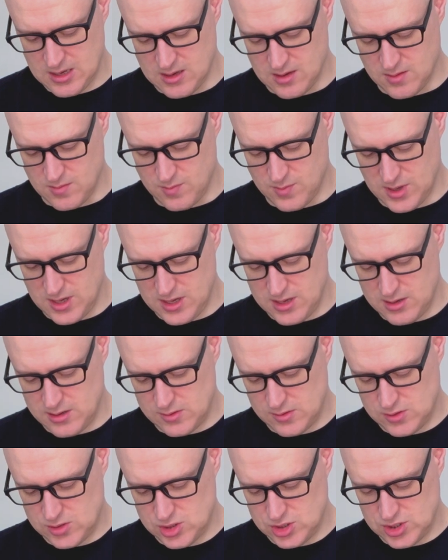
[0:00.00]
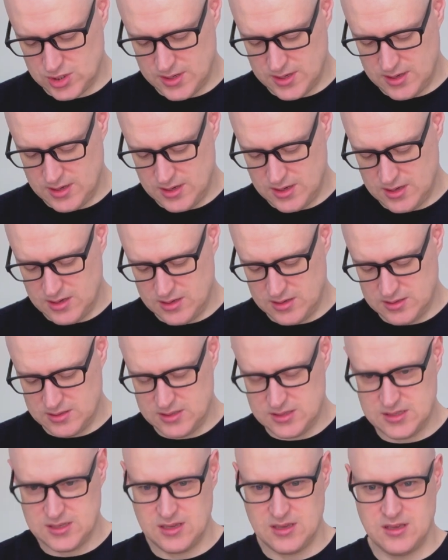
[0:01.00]
B, G,
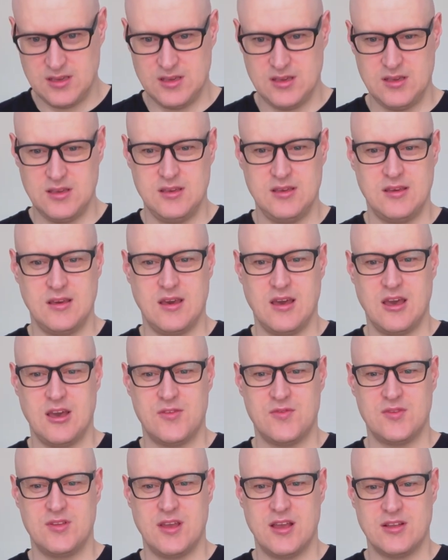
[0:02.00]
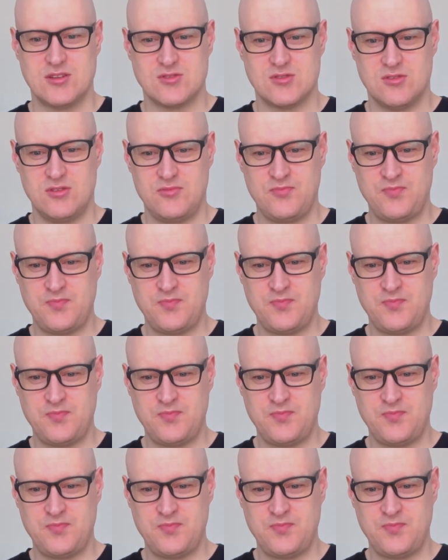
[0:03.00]
D, F natural,